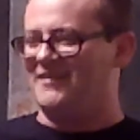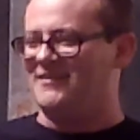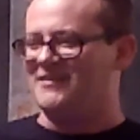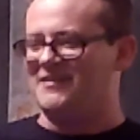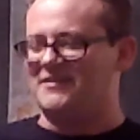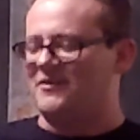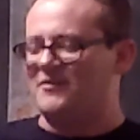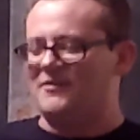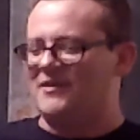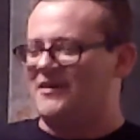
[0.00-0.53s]
You
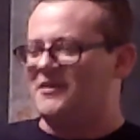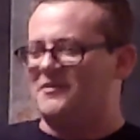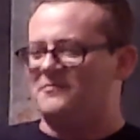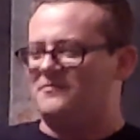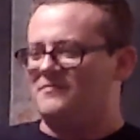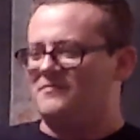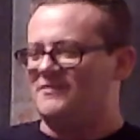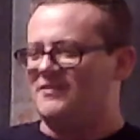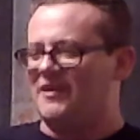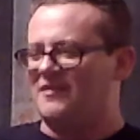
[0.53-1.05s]
don't let them
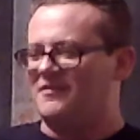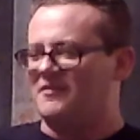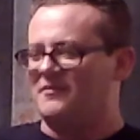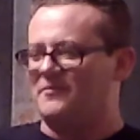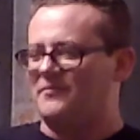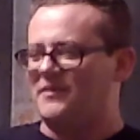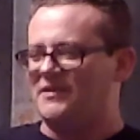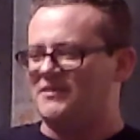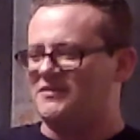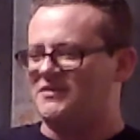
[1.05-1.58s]
take their
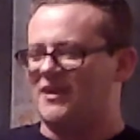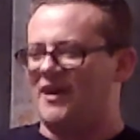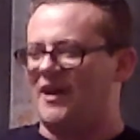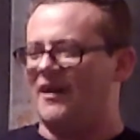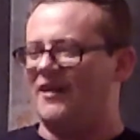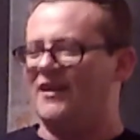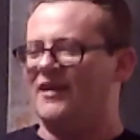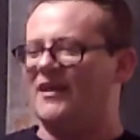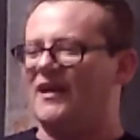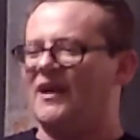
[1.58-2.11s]
best
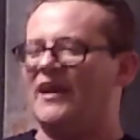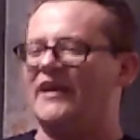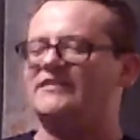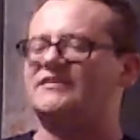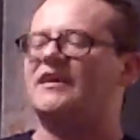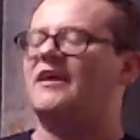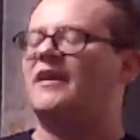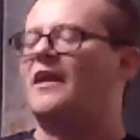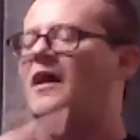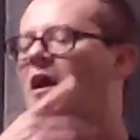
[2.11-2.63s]
shot. No.
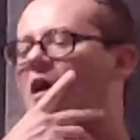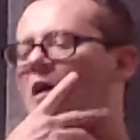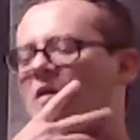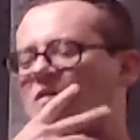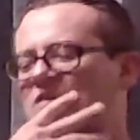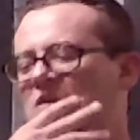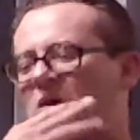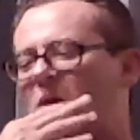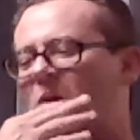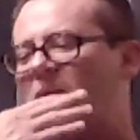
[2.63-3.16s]
It's like
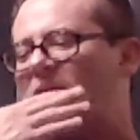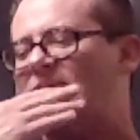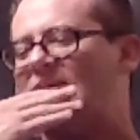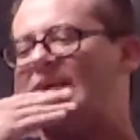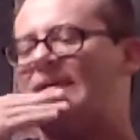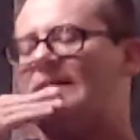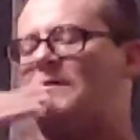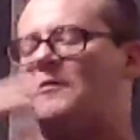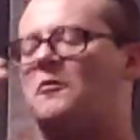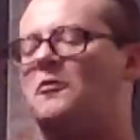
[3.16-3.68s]
also always
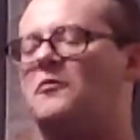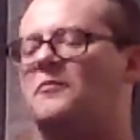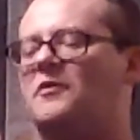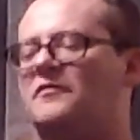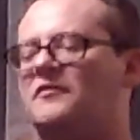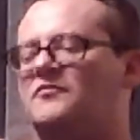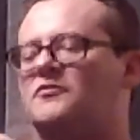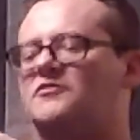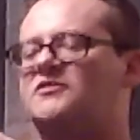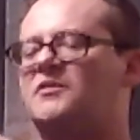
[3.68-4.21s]
hating the horror
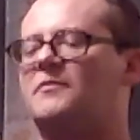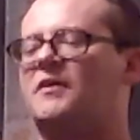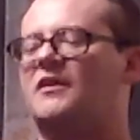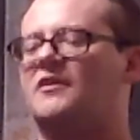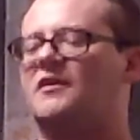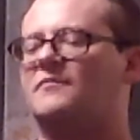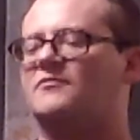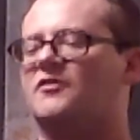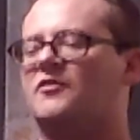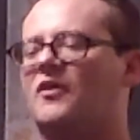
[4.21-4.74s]
movies where
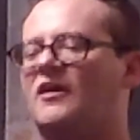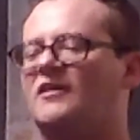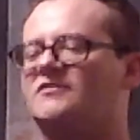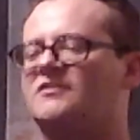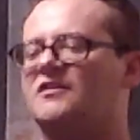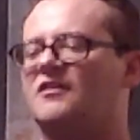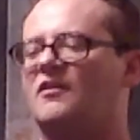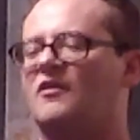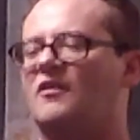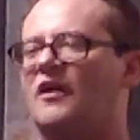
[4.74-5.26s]
somebody comes across
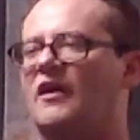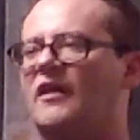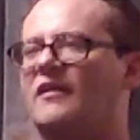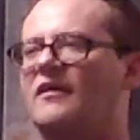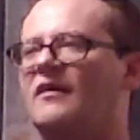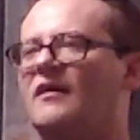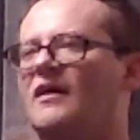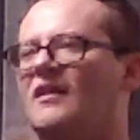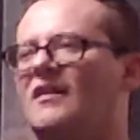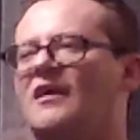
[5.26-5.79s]
and they're like
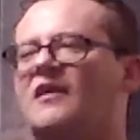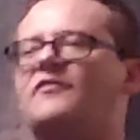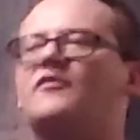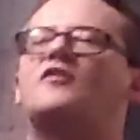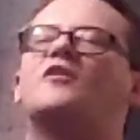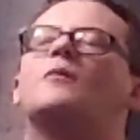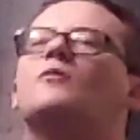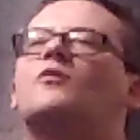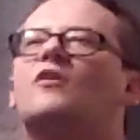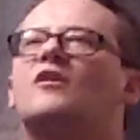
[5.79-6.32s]
if you
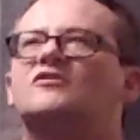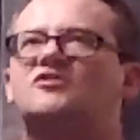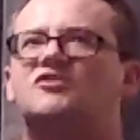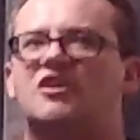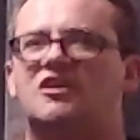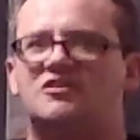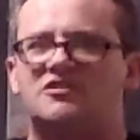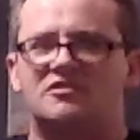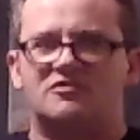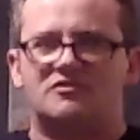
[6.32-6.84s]
come across
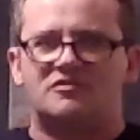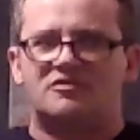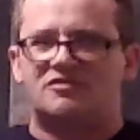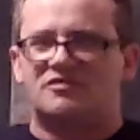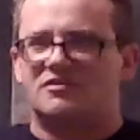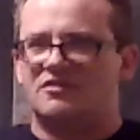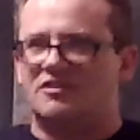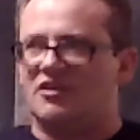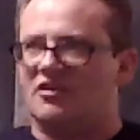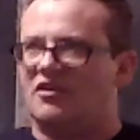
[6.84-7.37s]
Jason's
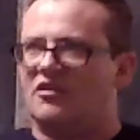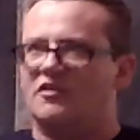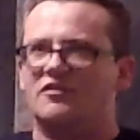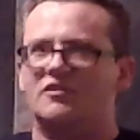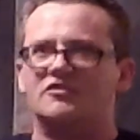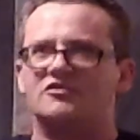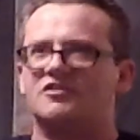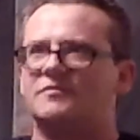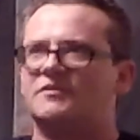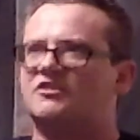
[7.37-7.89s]
deal and
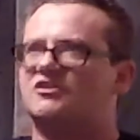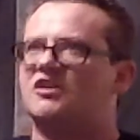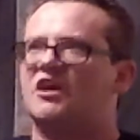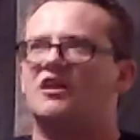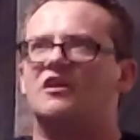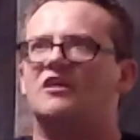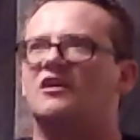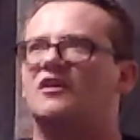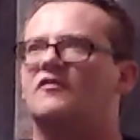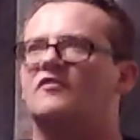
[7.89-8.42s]
there's the
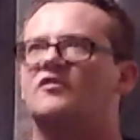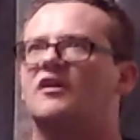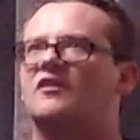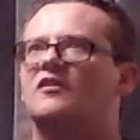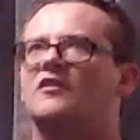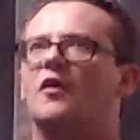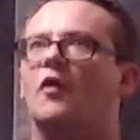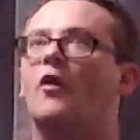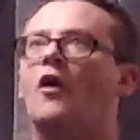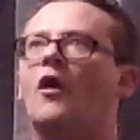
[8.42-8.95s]
machete and everything, and
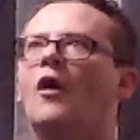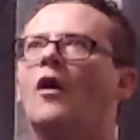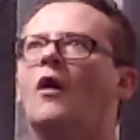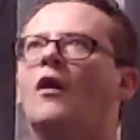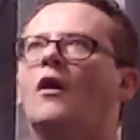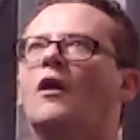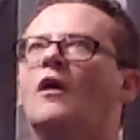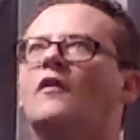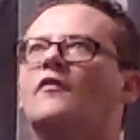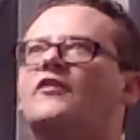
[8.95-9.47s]
they go,
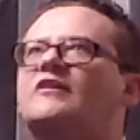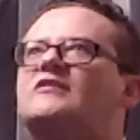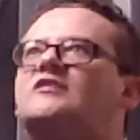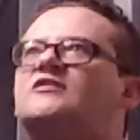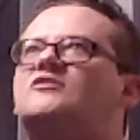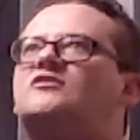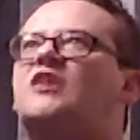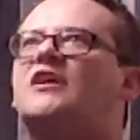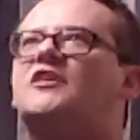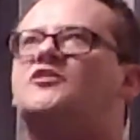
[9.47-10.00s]
oh, this
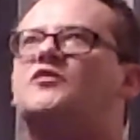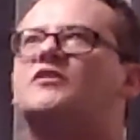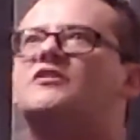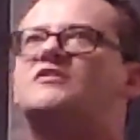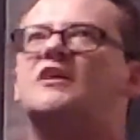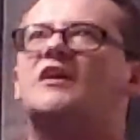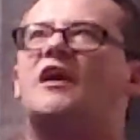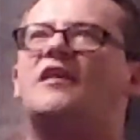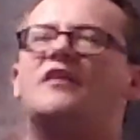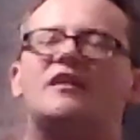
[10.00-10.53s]
is dangerous,
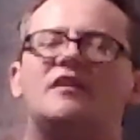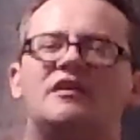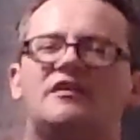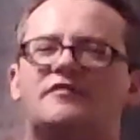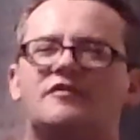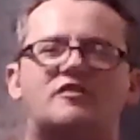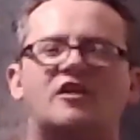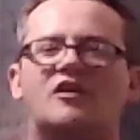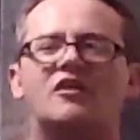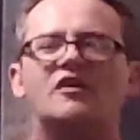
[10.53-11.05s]
and they leave
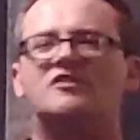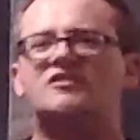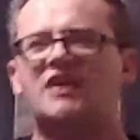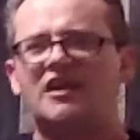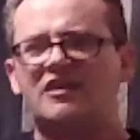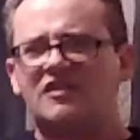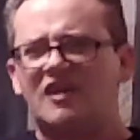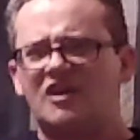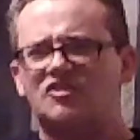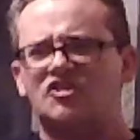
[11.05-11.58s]
it there.
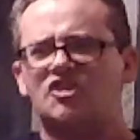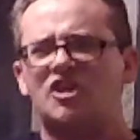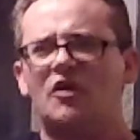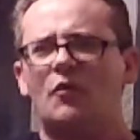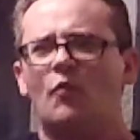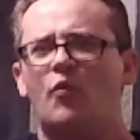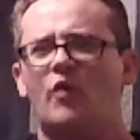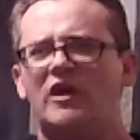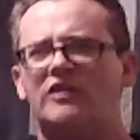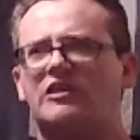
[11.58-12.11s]
Take that shit
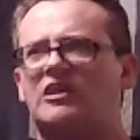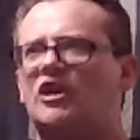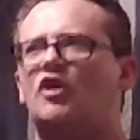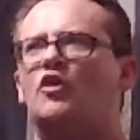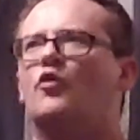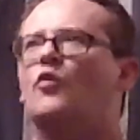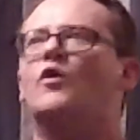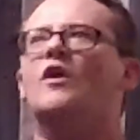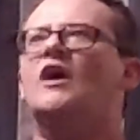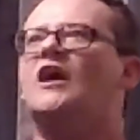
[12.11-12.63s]
with you.